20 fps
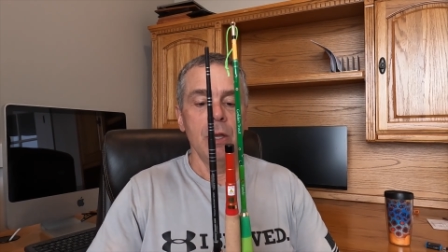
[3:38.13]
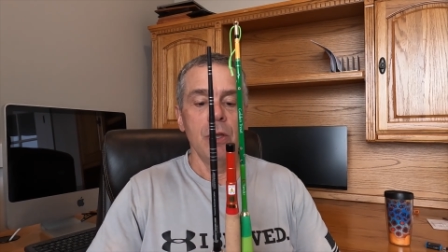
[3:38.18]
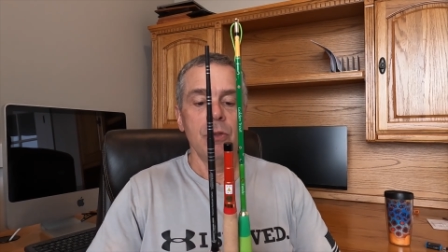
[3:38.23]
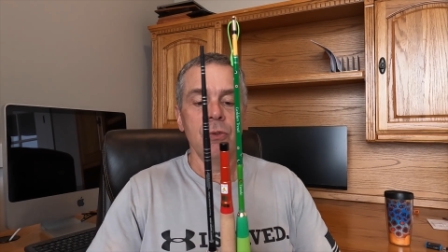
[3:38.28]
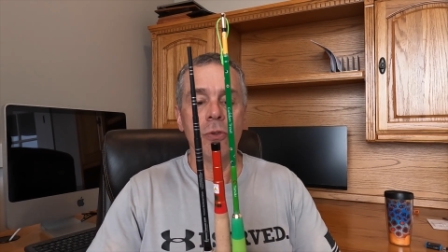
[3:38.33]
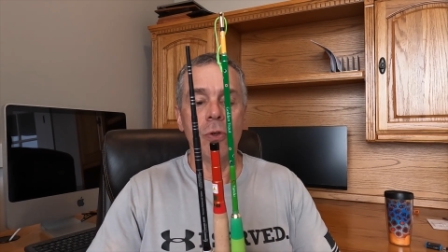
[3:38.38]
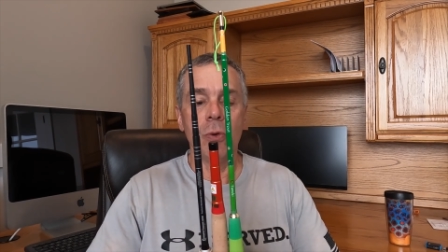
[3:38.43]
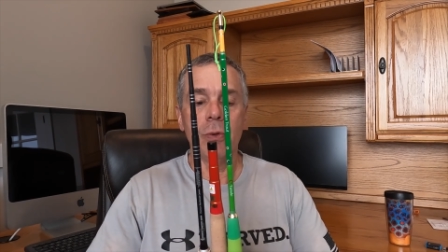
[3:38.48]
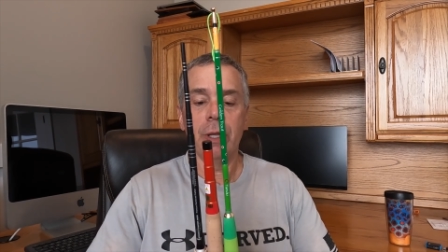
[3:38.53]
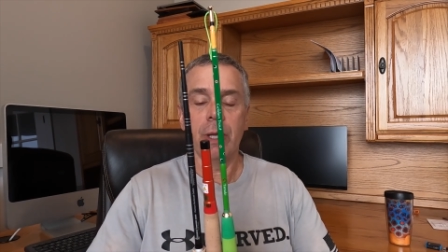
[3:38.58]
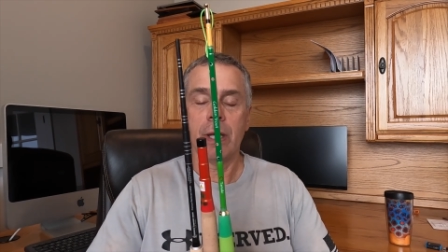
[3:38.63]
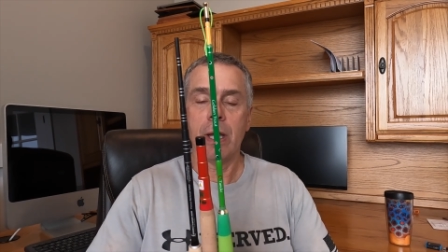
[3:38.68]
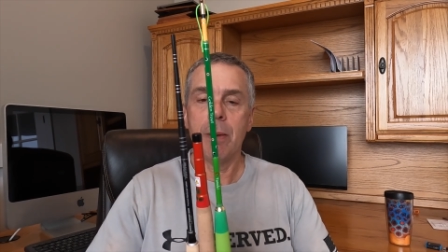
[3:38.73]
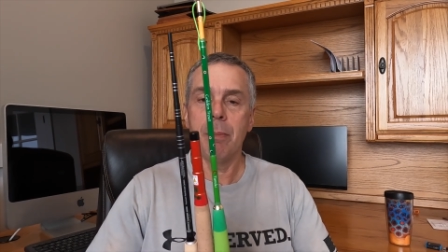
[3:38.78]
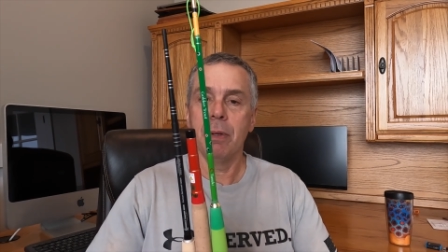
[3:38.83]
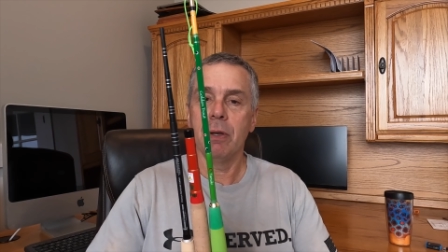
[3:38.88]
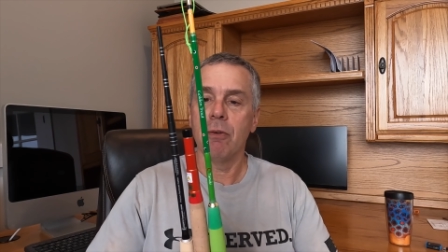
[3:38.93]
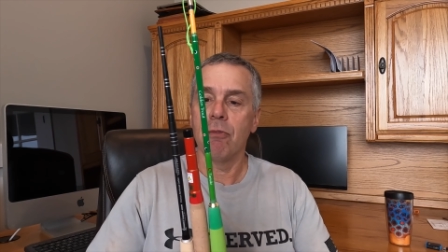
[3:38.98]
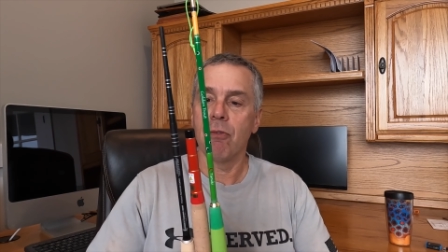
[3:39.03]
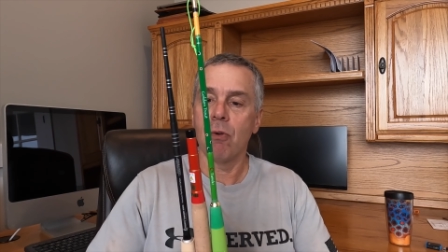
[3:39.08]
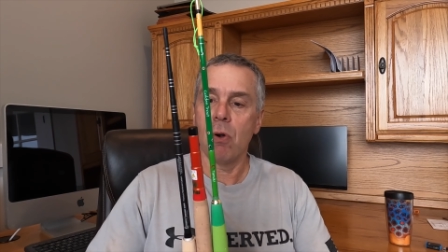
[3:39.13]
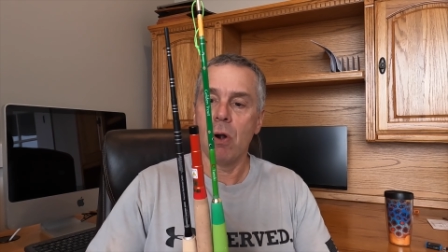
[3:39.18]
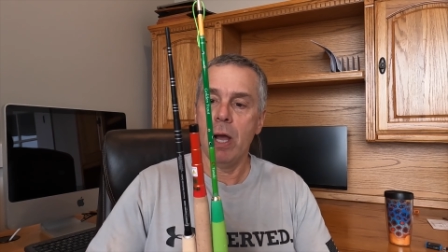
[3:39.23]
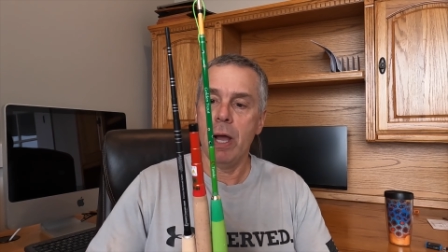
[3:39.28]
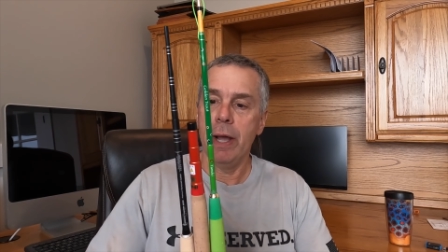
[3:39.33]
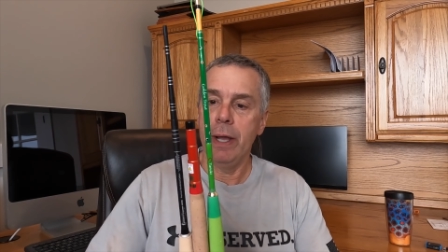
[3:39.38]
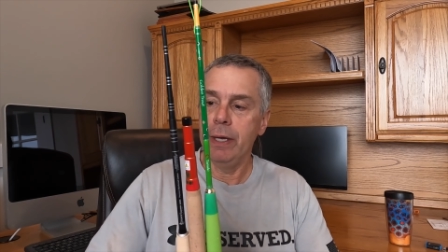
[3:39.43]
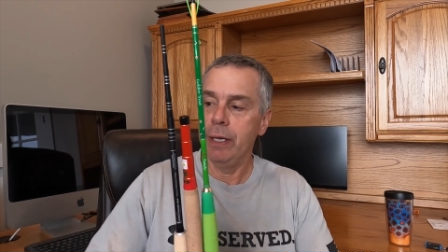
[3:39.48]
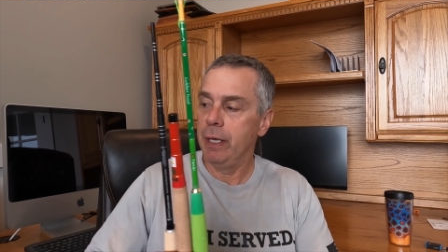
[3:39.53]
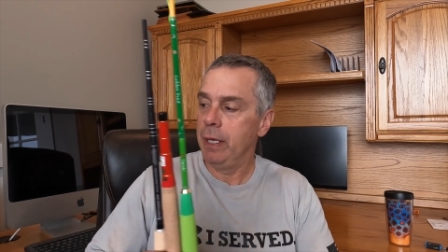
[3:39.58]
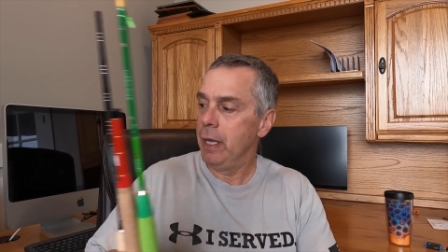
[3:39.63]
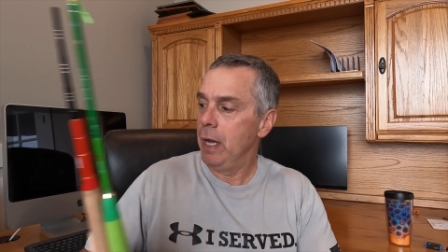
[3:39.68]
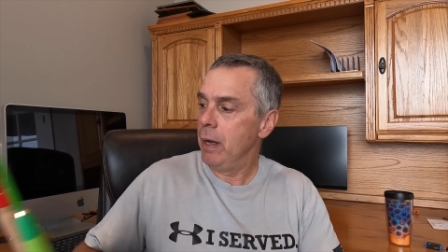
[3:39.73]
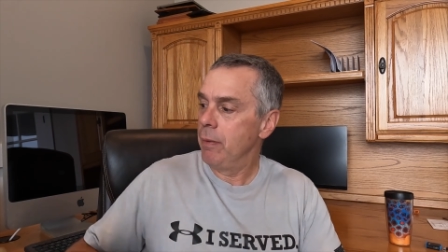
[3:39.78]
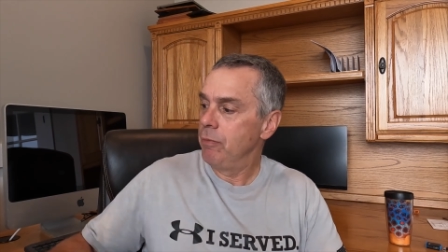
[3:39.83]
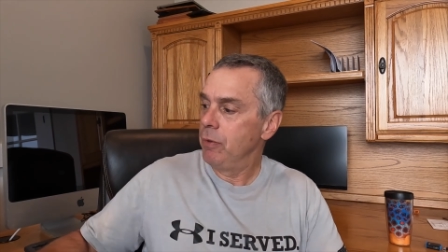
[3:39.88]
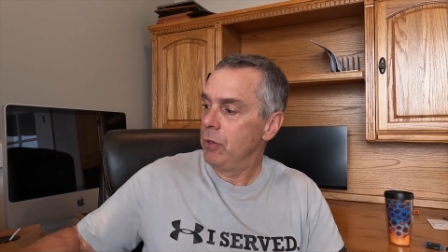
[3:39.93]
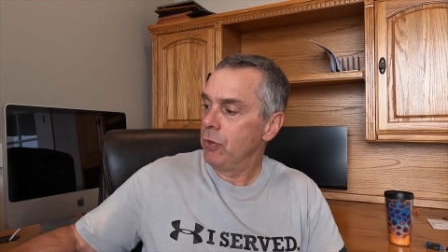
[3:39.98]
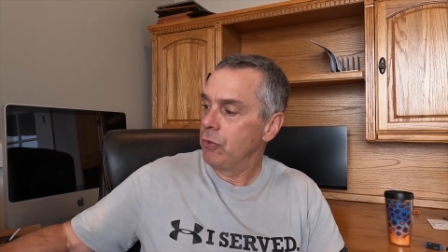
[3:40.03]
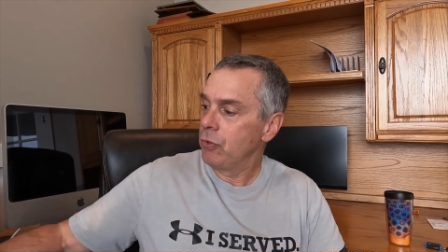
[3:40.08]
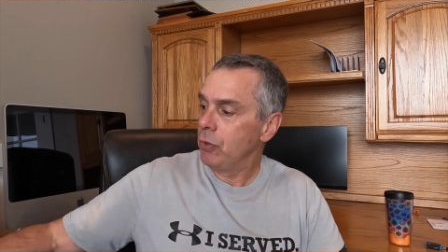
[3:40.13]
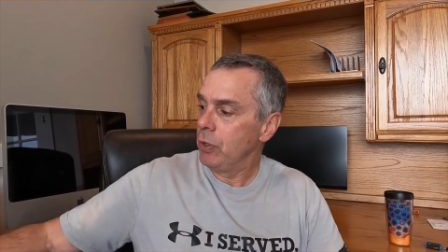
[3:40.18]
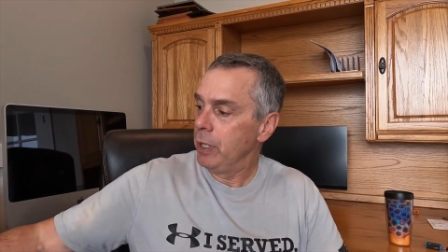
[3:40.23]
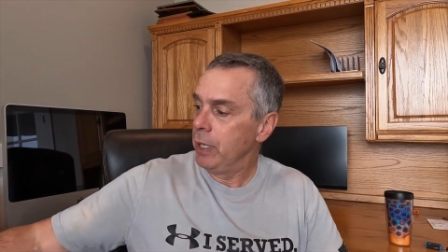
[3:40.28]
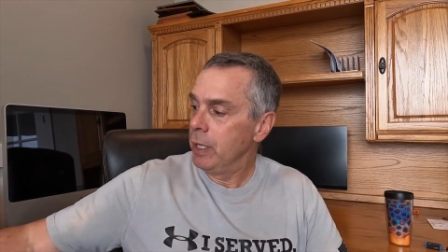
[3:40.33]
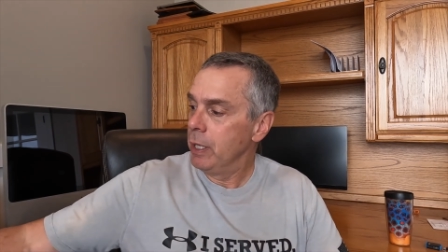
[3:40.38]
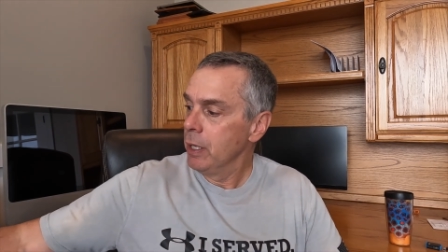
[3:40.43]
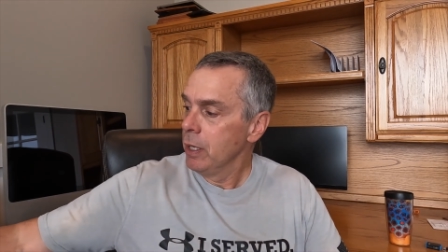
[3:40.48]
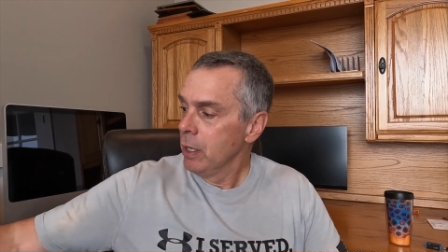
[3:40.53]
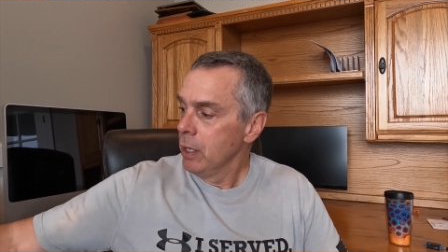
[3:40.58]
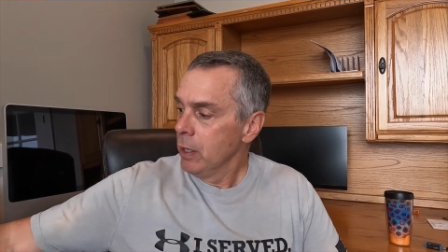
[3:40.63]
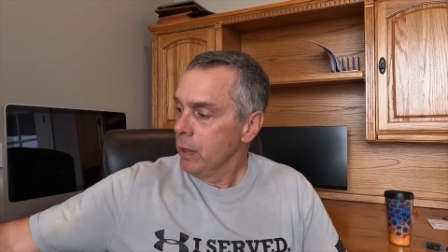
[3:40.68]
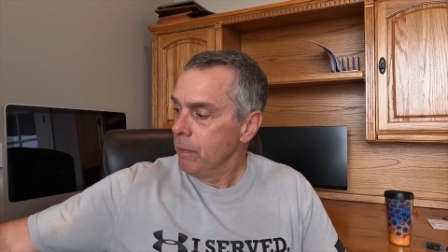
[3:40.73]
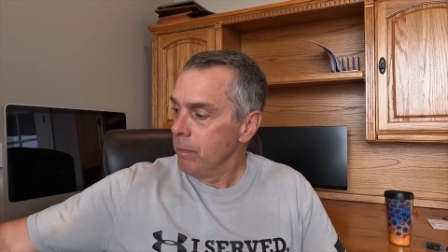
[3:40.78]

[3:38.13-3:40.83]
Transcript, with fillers: So they come in a variety, obviously,